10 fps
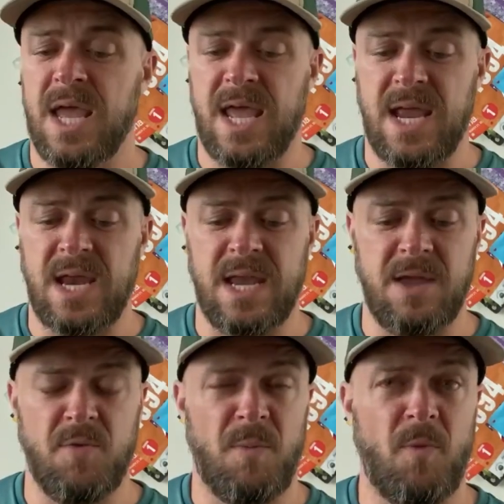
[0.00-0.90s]
and
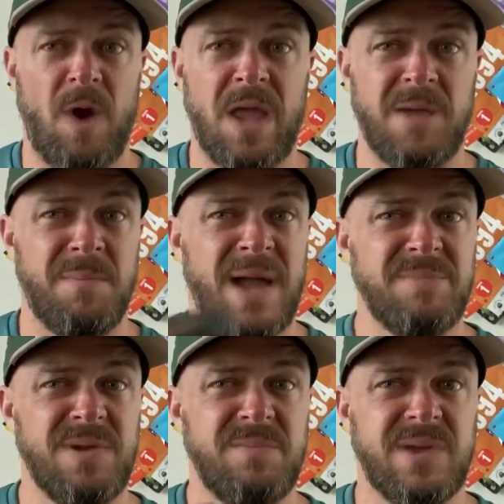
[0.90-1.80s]
it might
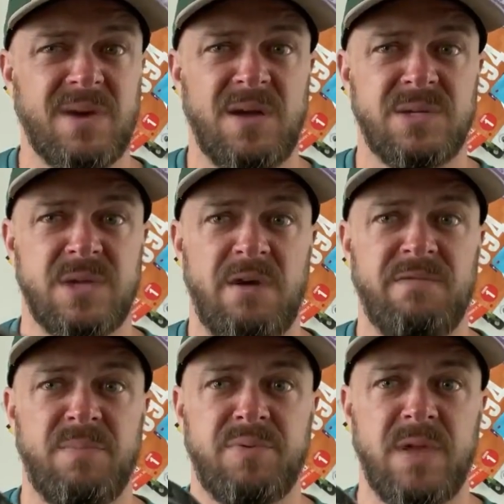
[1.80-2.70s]
be because of
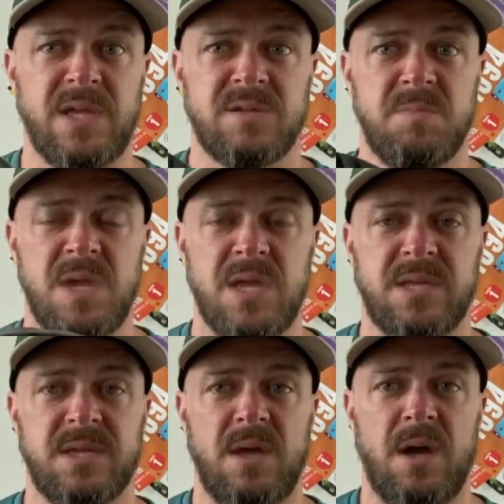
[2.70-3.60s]
the
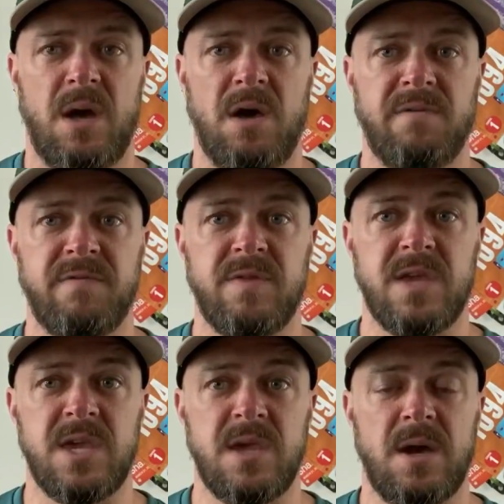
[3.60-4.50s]
placement of
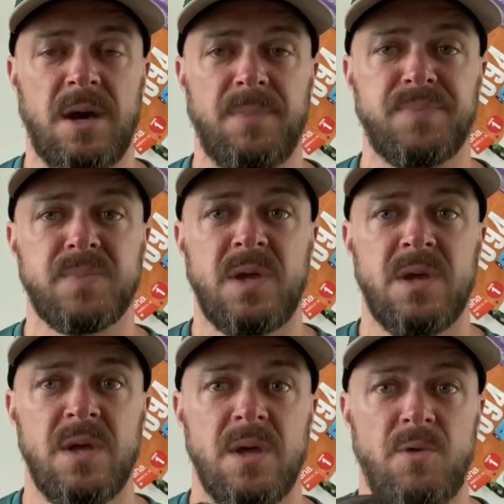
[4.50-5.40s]
the
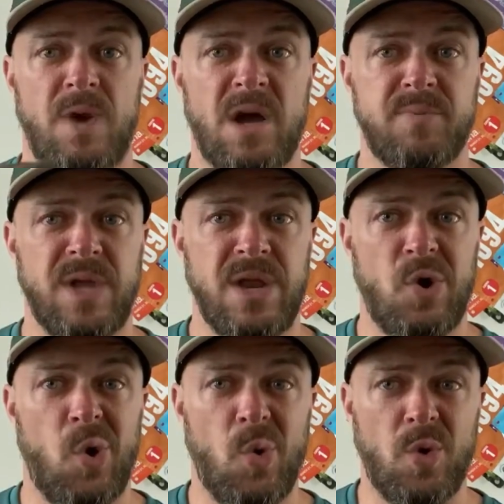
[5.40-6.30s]
rock
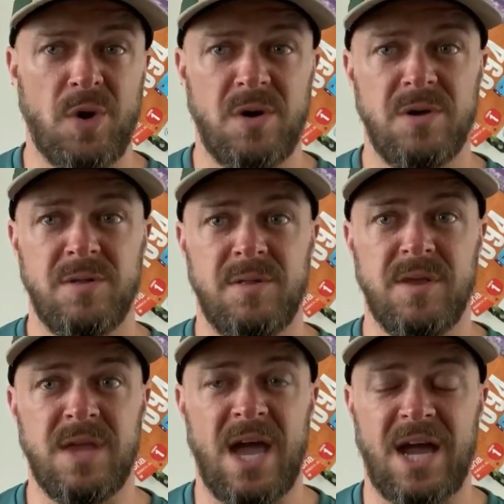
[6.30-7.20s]
plate or
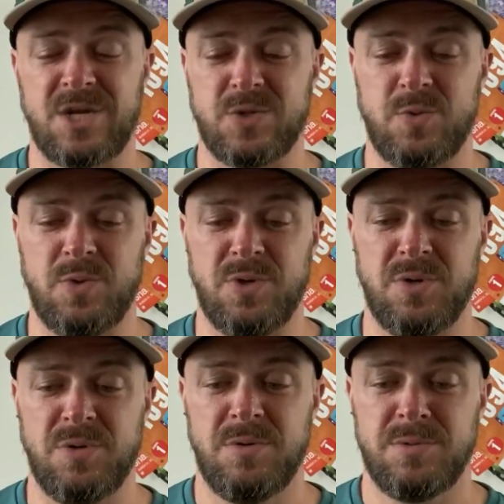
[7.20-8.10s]
the
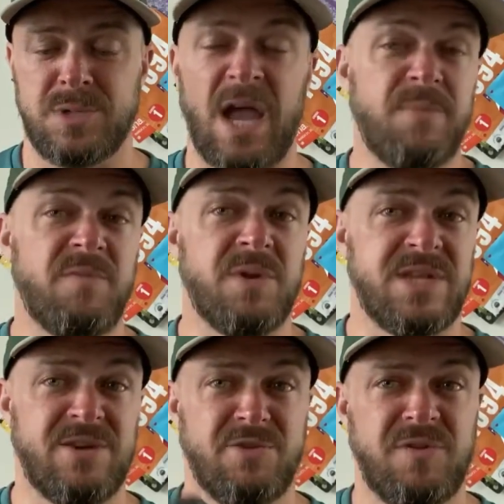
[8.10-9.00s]
actual type of
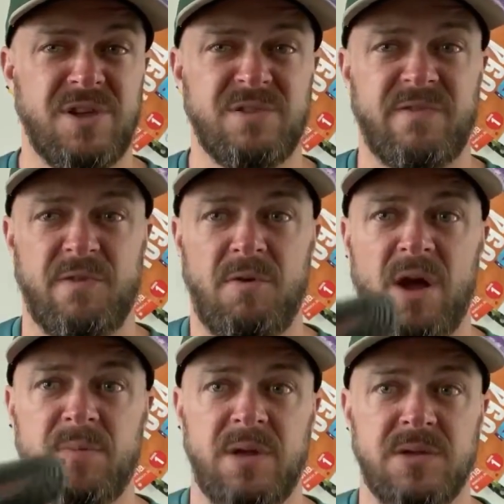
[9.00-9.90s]
material they use for the
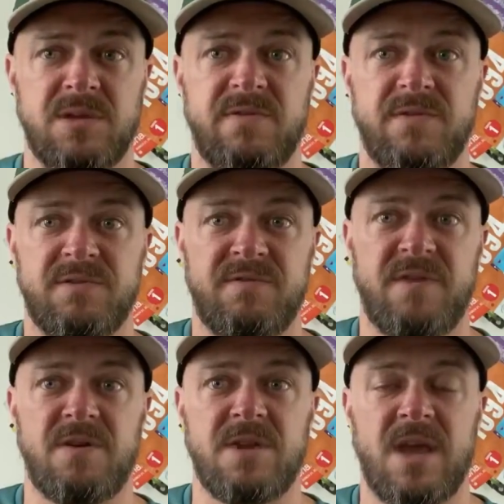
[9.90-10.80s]
rock plate, because this feels
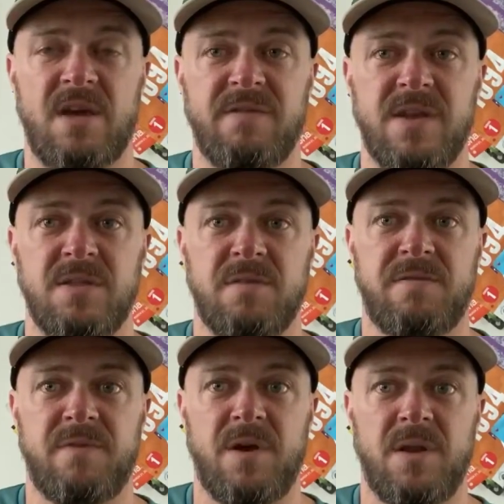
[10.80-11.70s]
very heavy in the
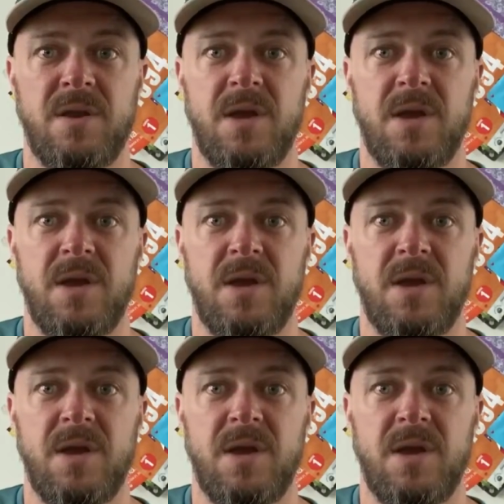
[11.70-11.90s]
front,